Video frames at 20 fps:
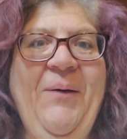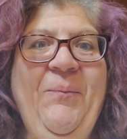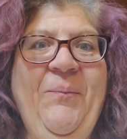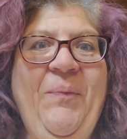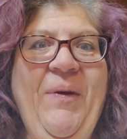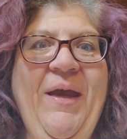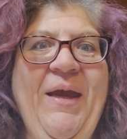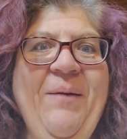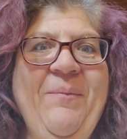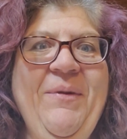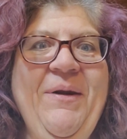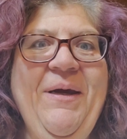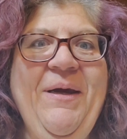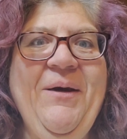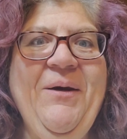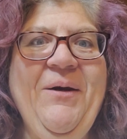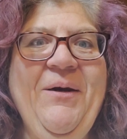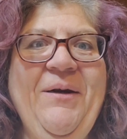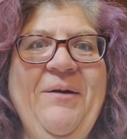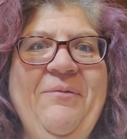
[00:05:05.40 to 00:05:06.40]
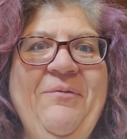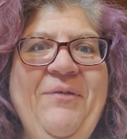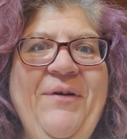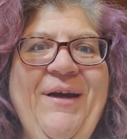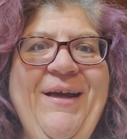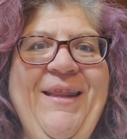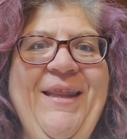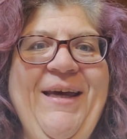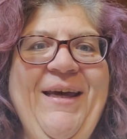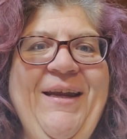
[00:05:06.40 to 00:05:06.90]
Pam and I are going to
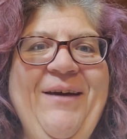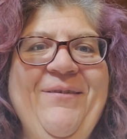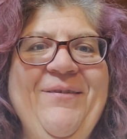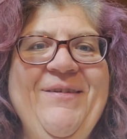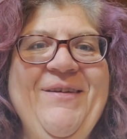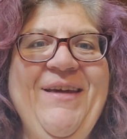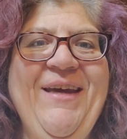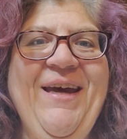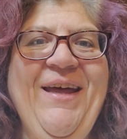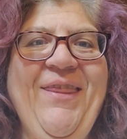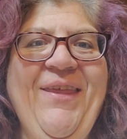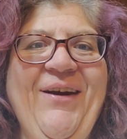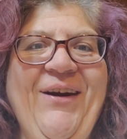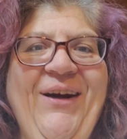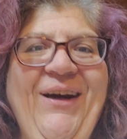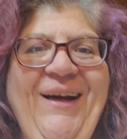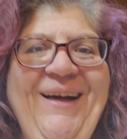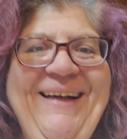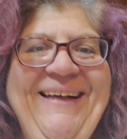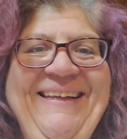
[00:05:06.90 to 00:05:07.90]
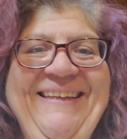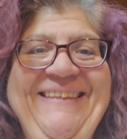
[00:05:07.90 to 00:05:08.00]
find that out together.